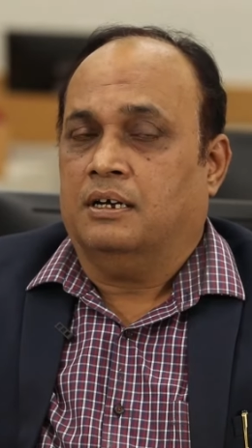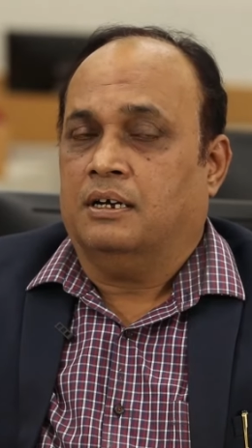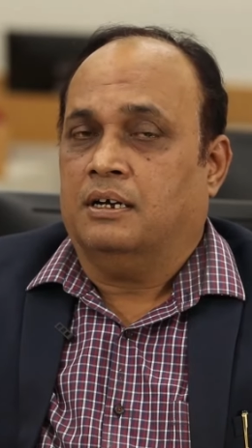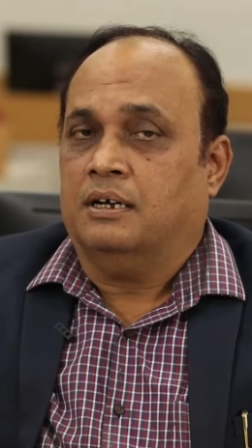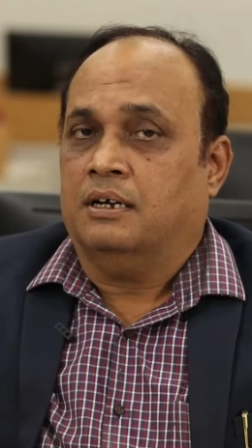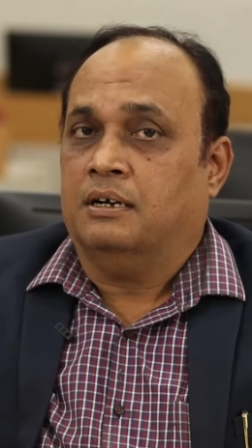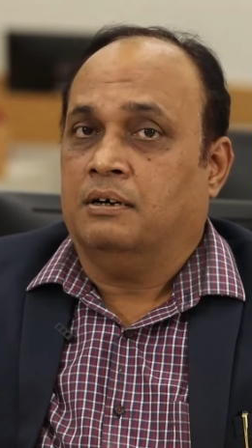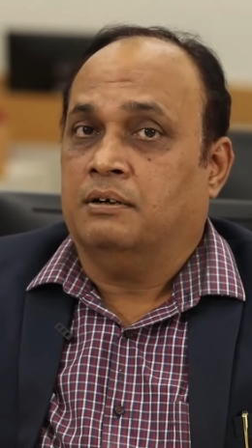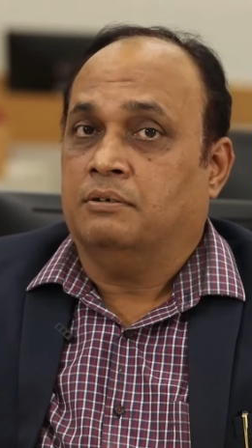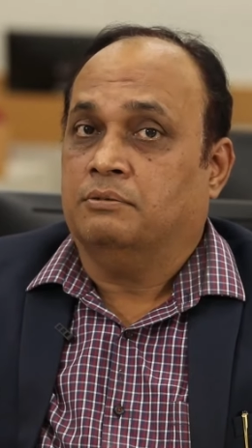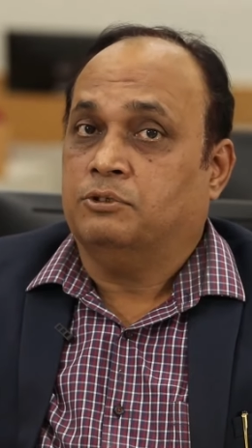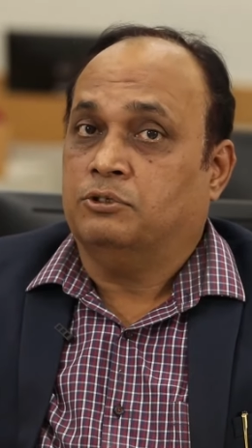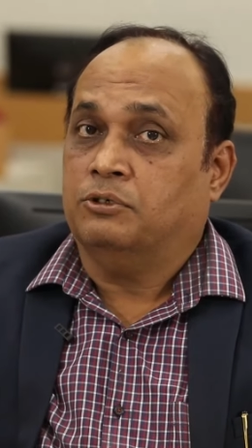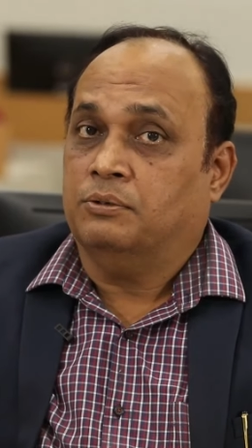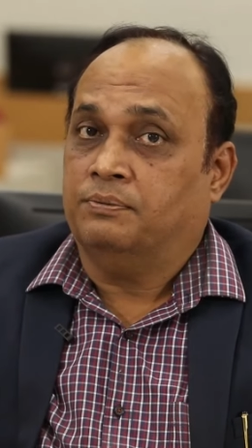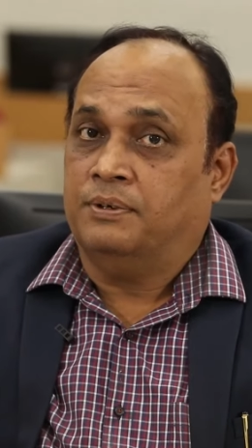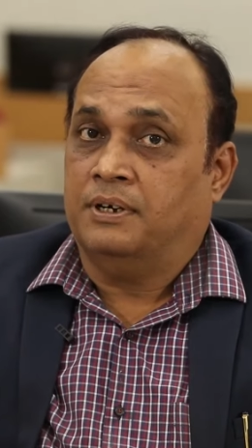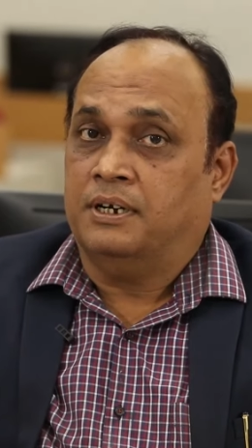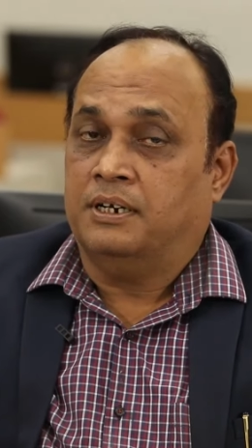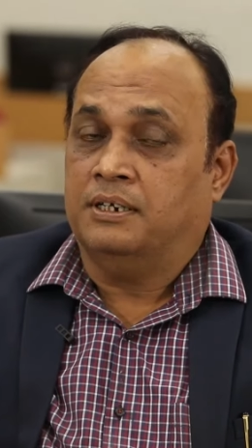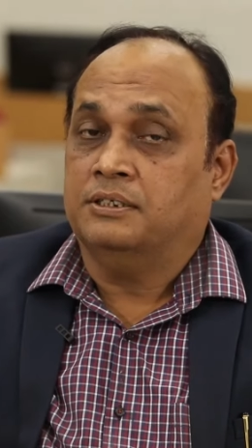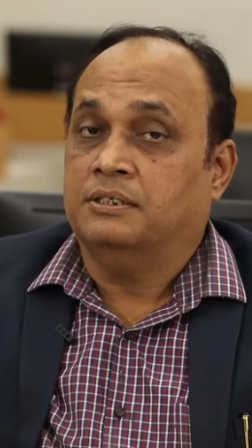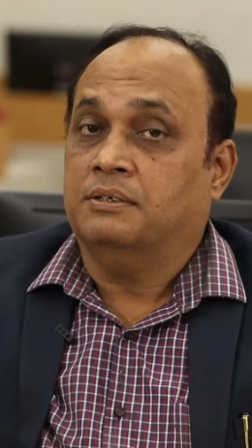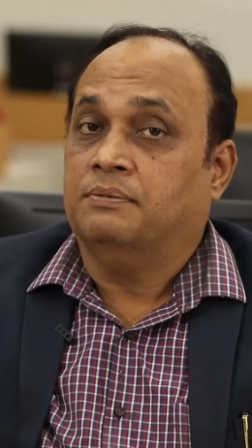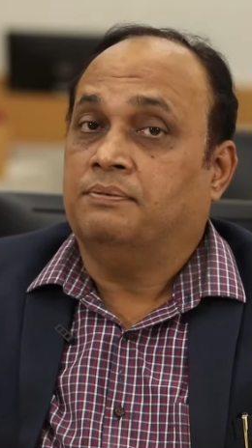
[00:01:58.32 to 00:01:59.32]
uh, so
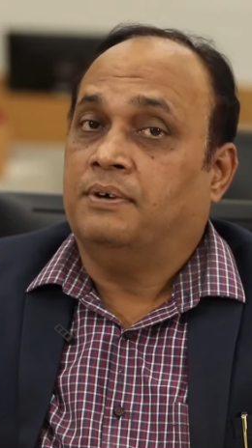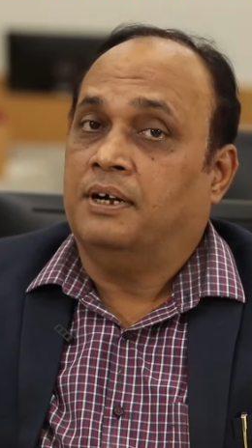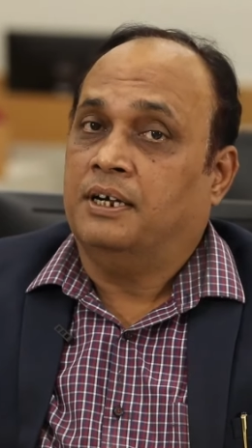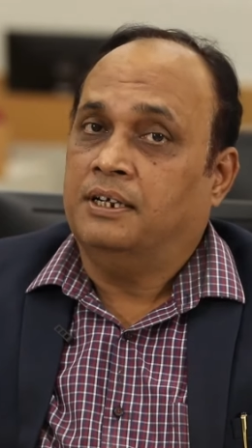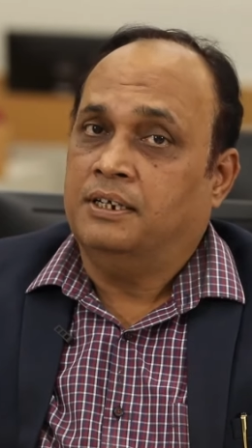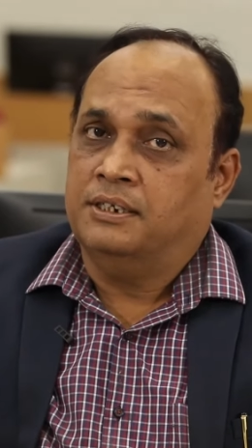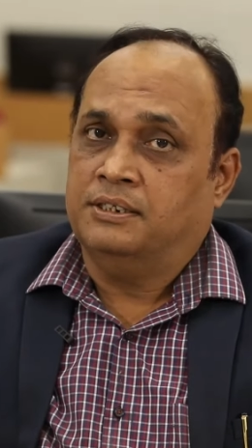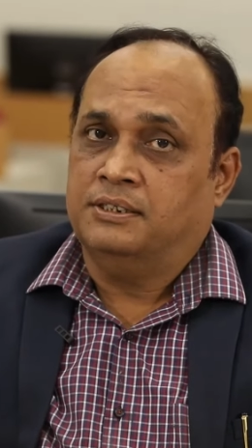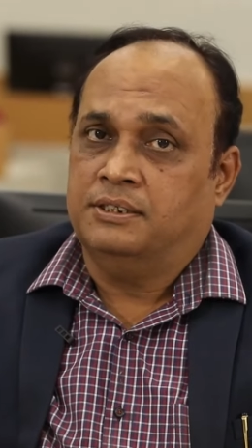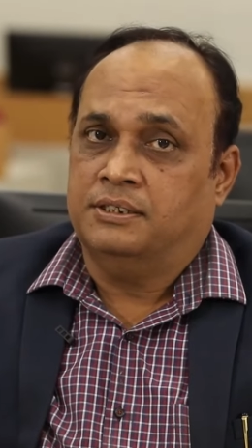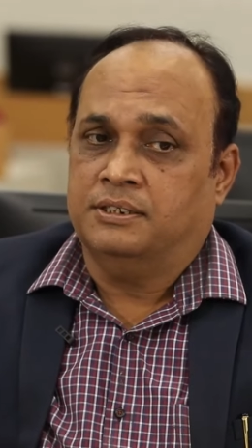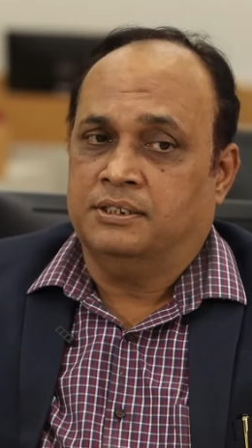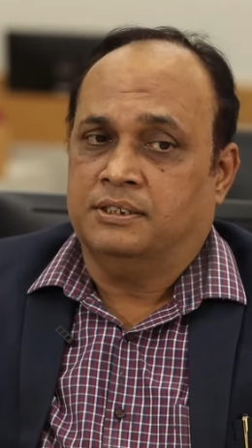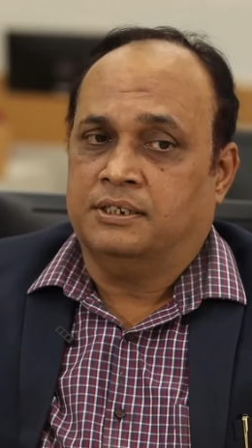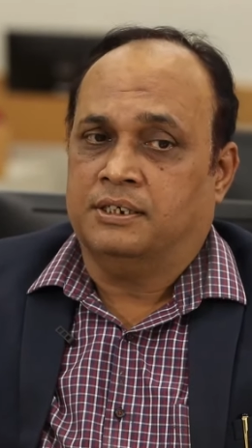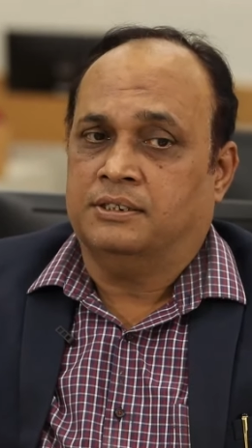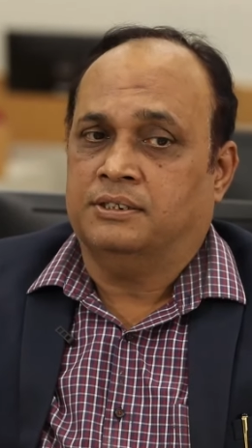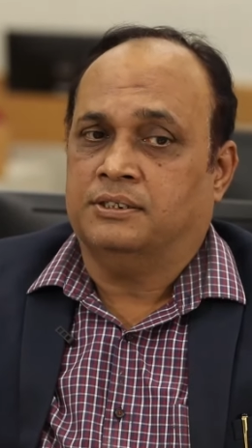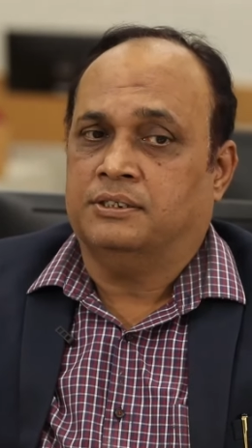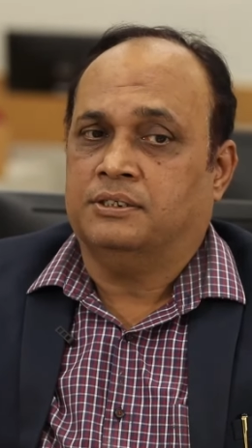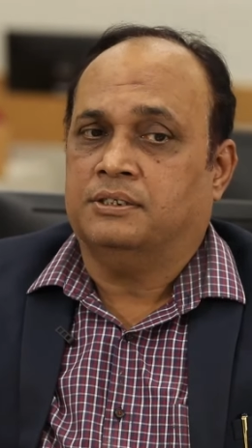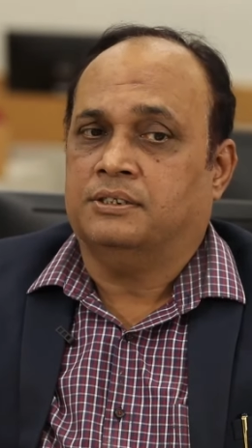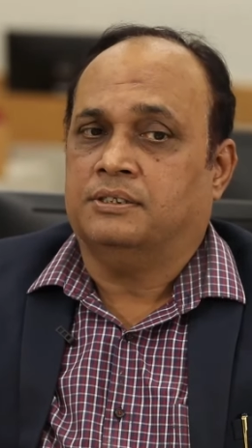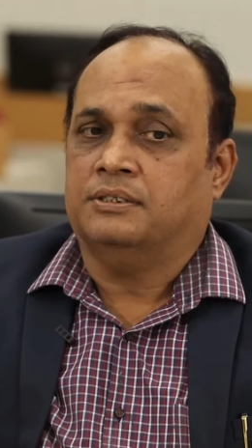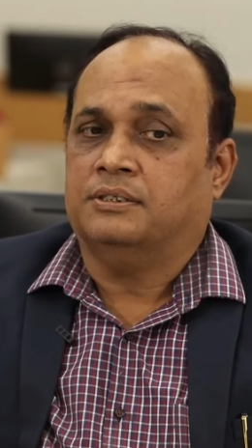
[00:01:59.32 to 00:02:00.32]
far as the finance is
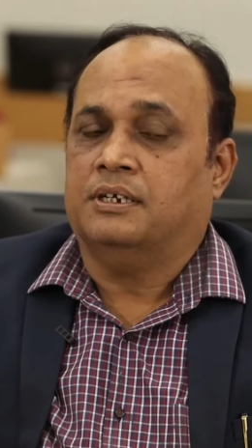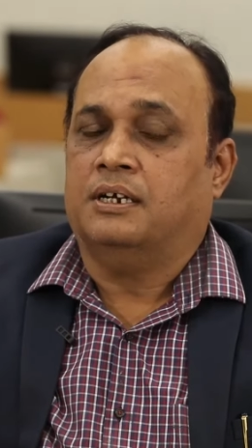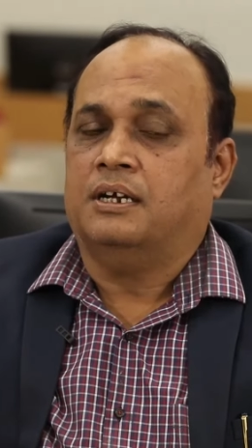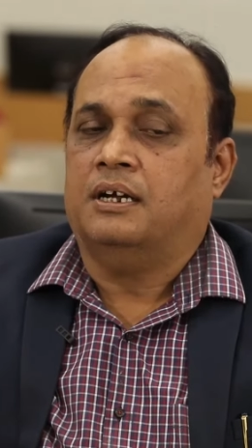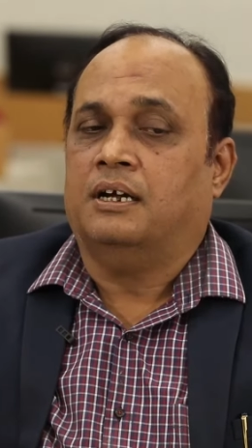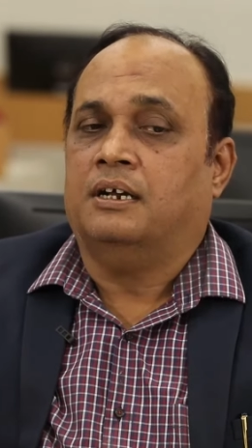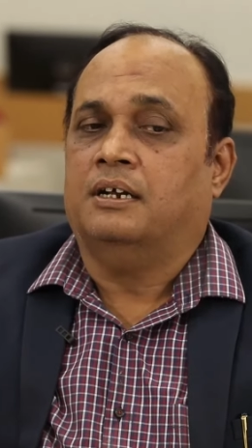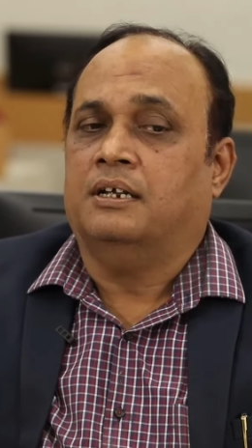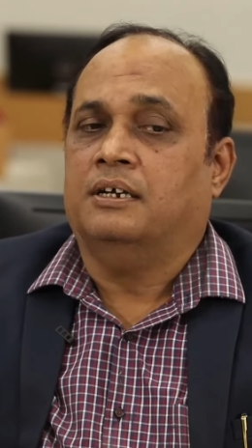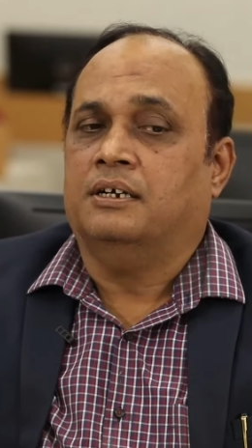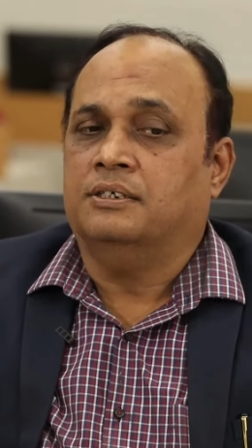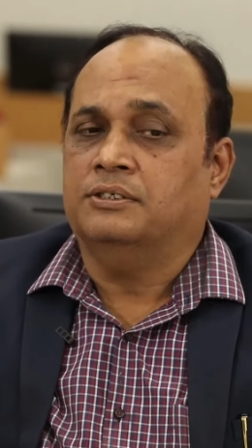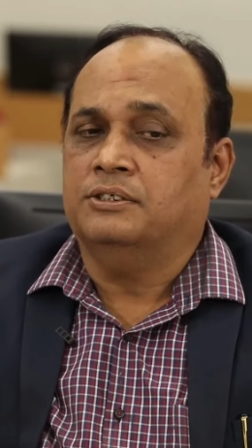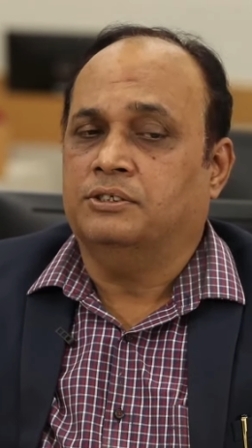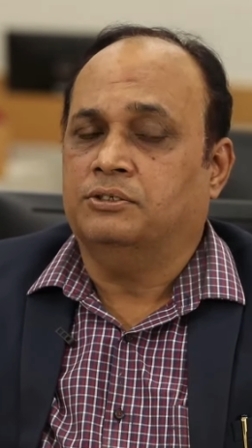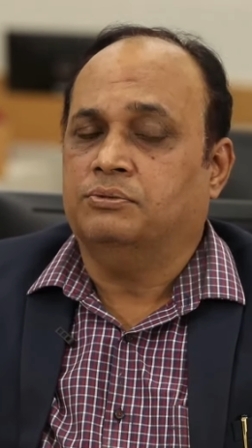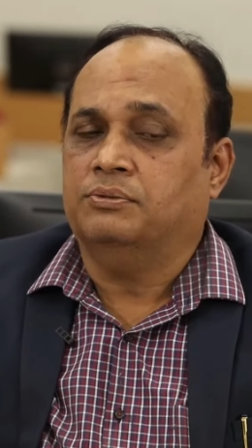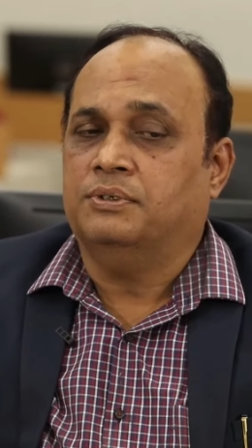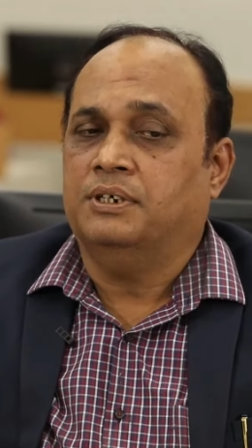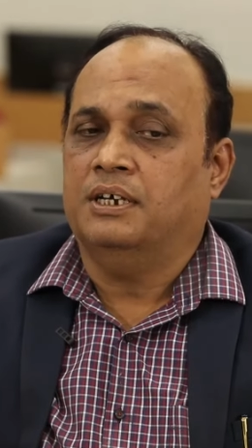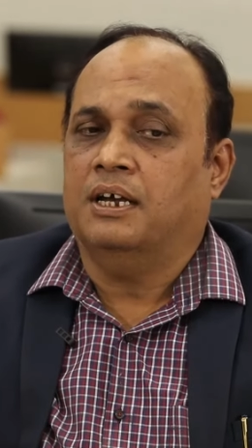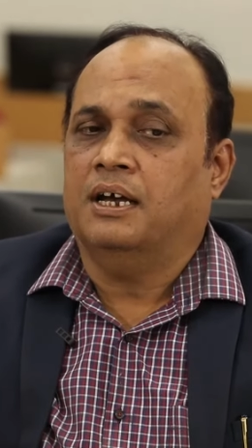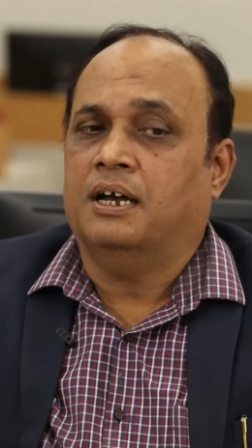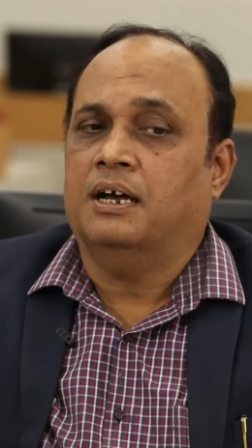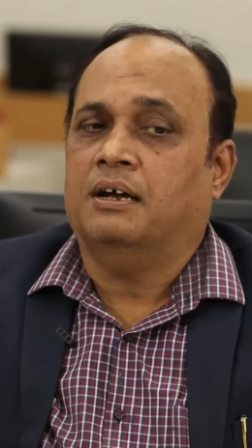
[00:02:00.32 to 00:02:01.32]
concerned. And hence
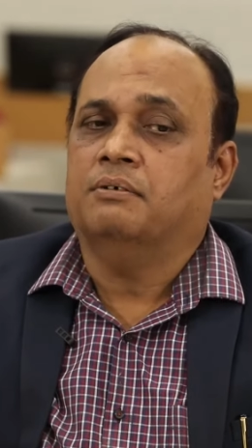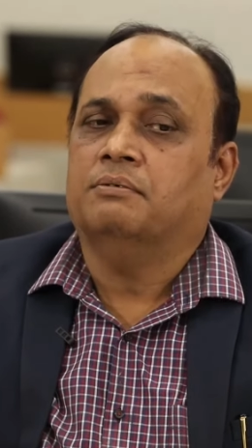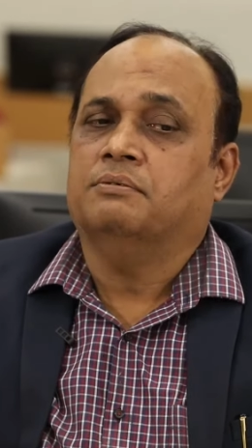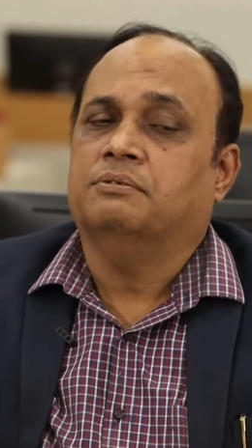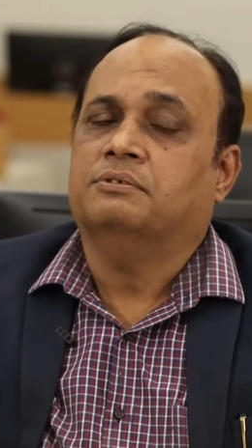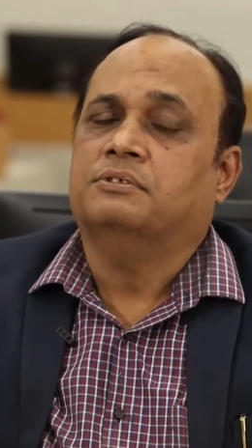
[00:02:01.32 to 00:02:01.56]
we have